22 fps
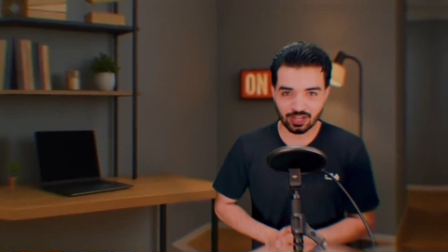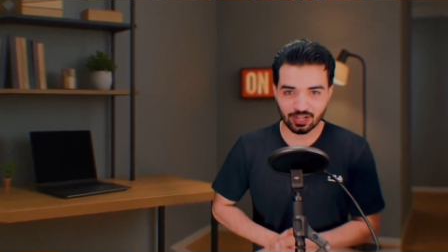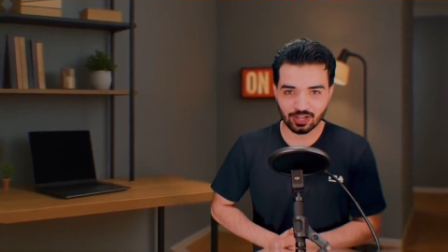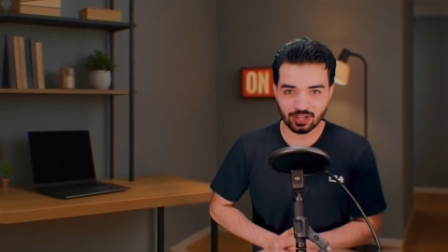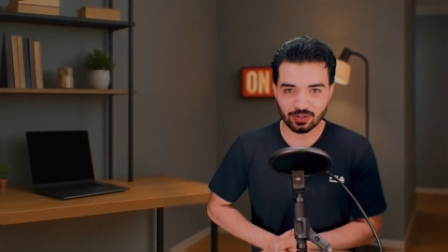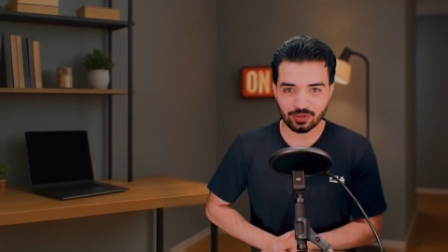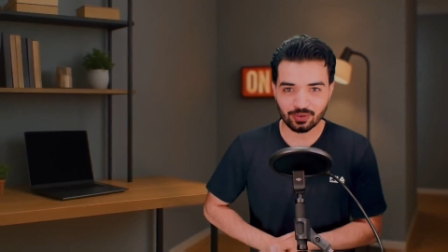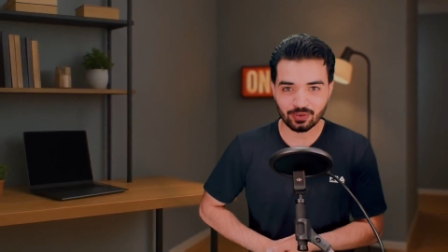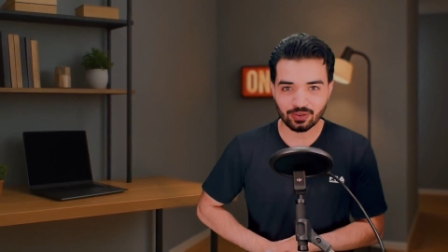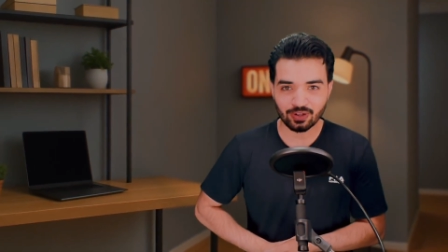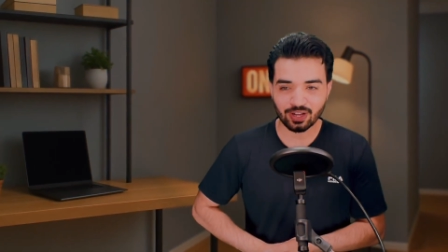
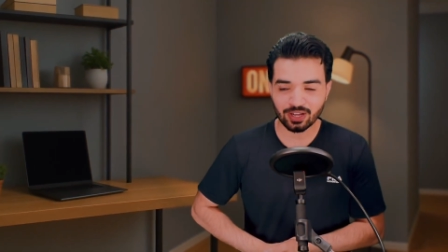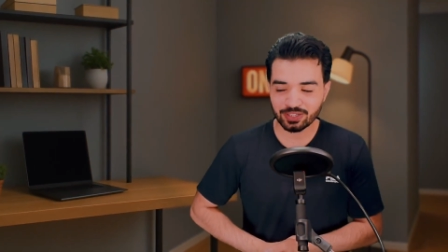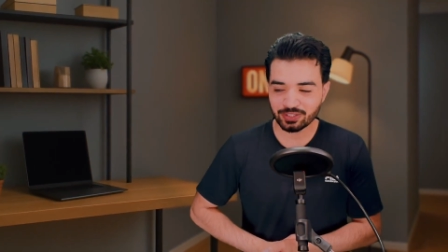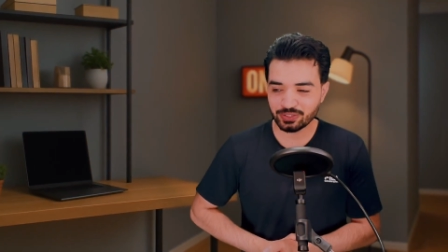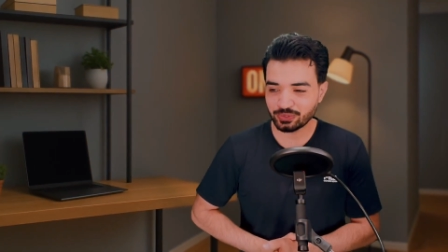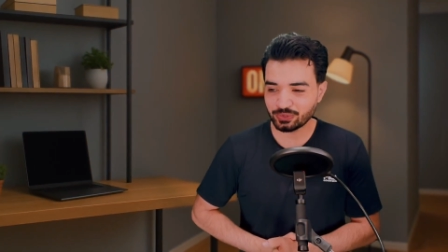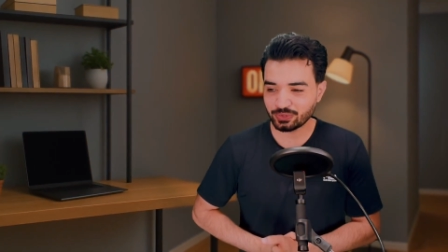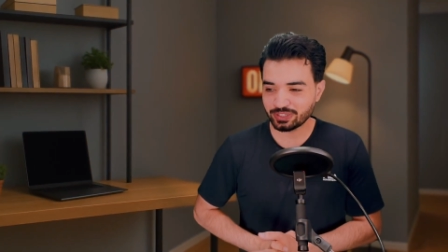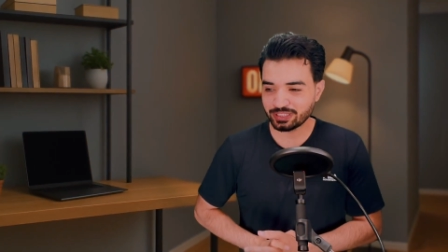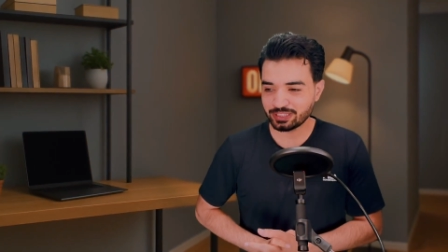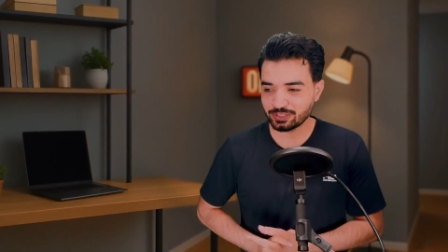are
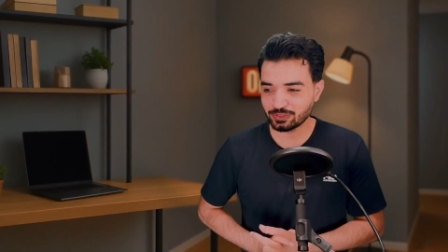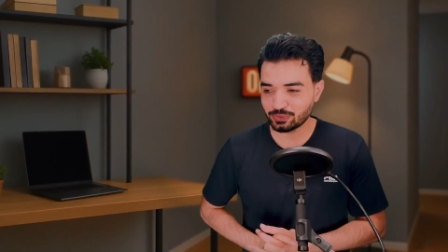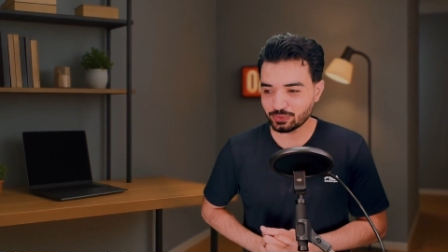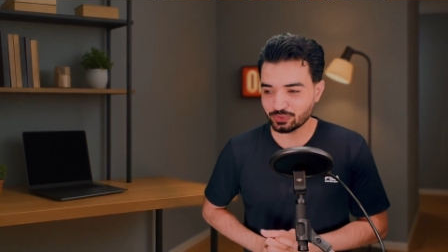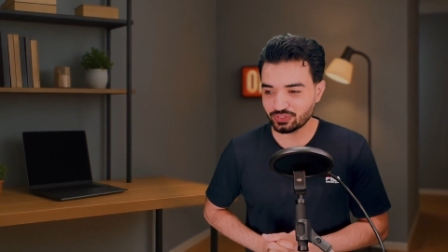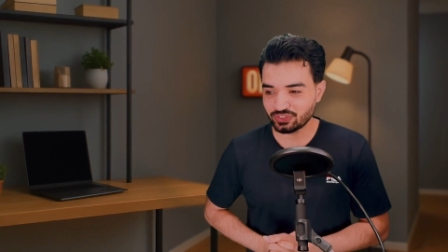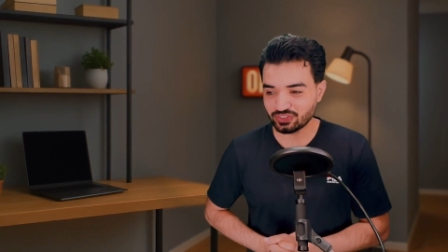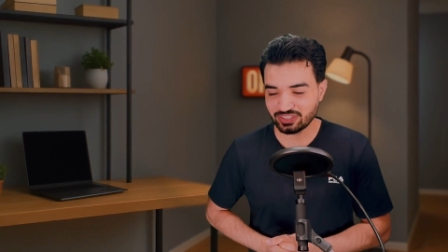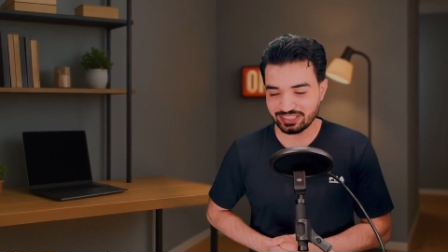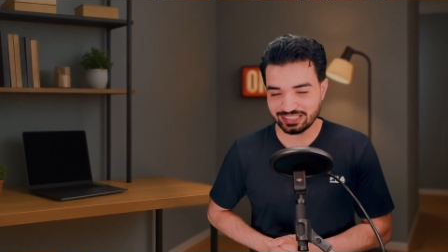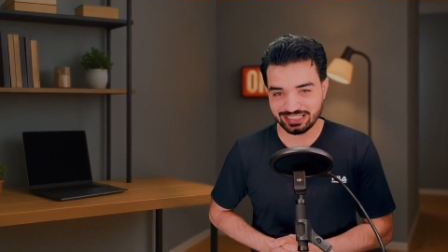you ready to
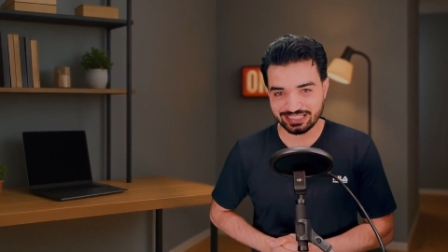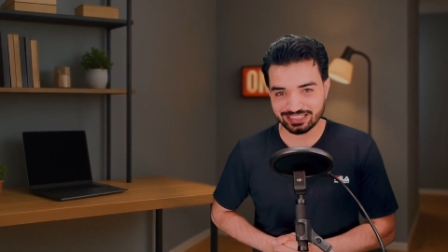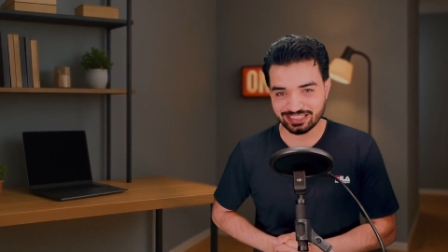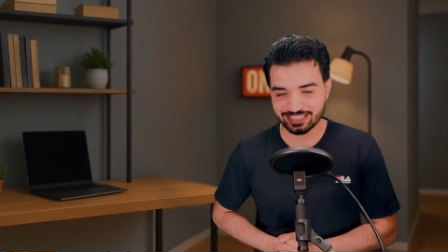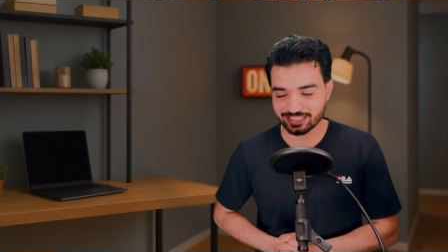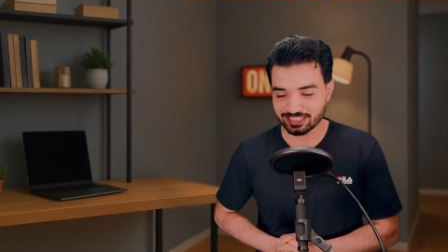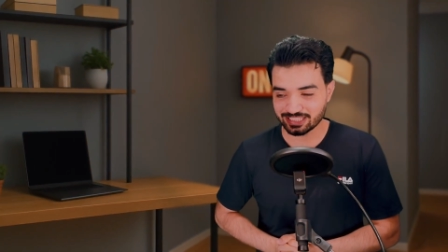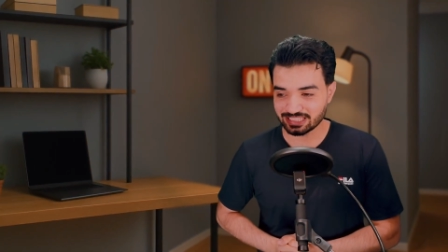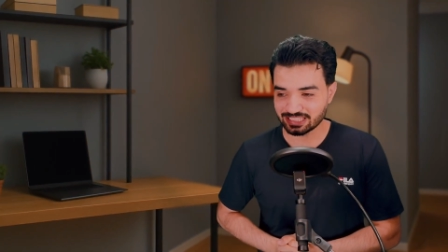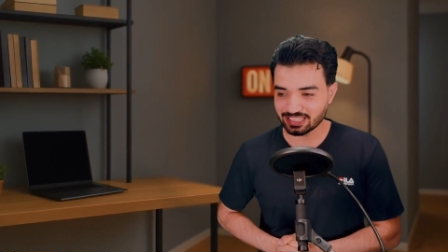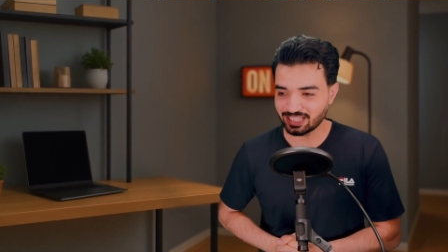see
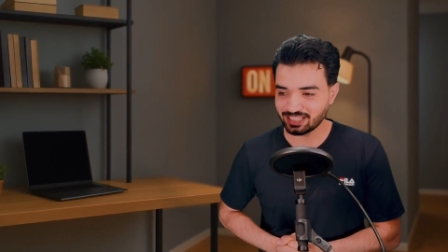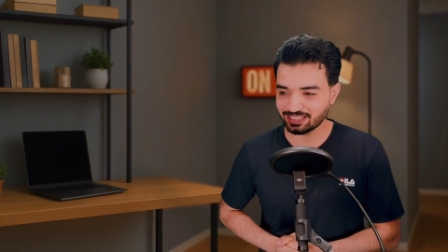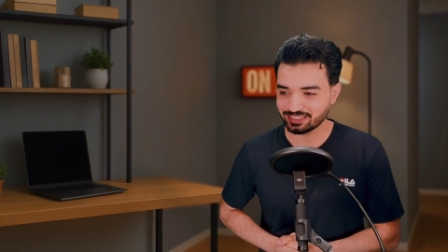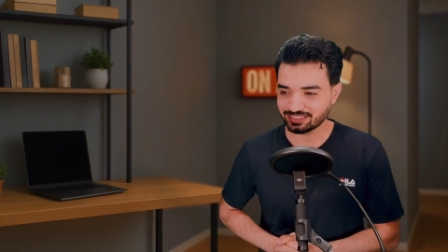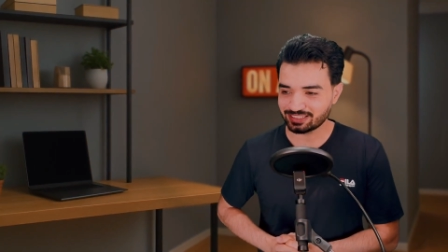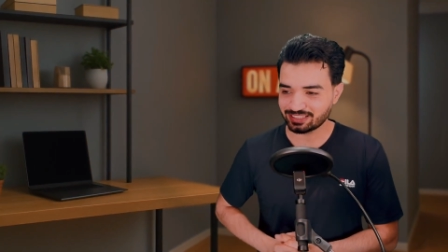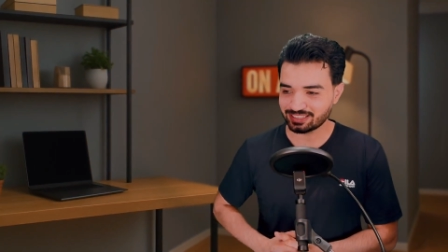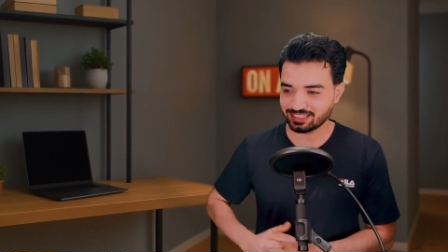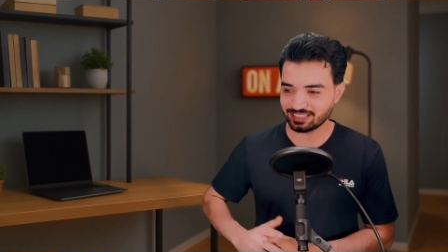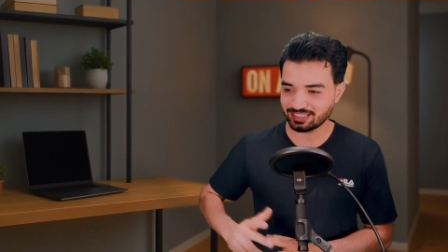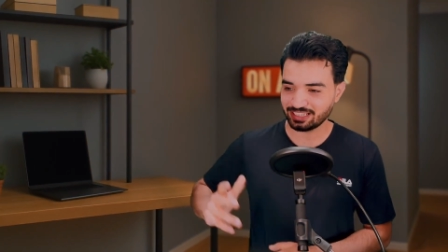the
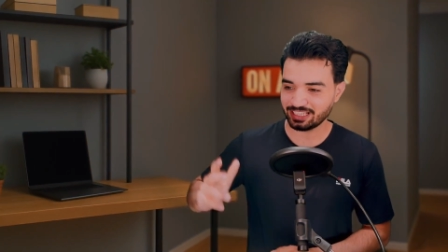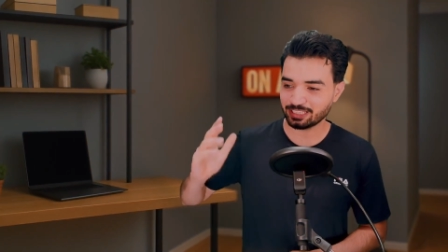result?